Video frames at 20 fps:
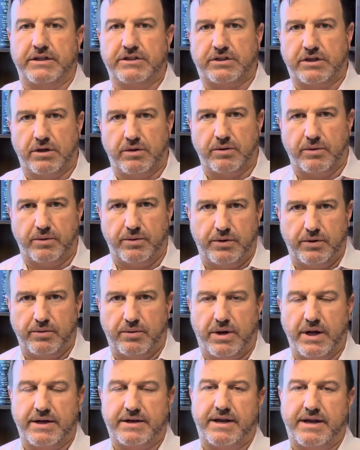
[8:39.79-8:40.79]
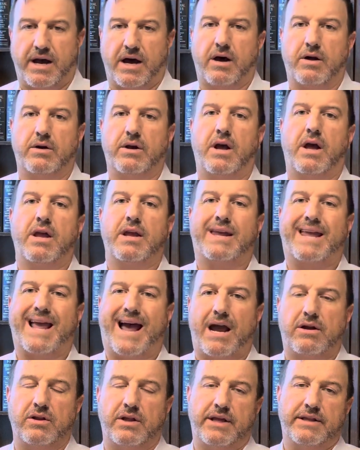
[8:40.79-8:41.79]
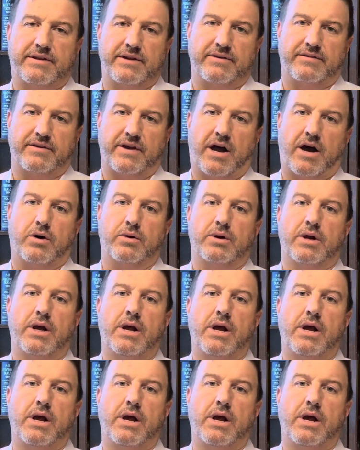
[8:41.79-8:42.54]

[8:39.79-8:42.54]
So you get down, calculate this out.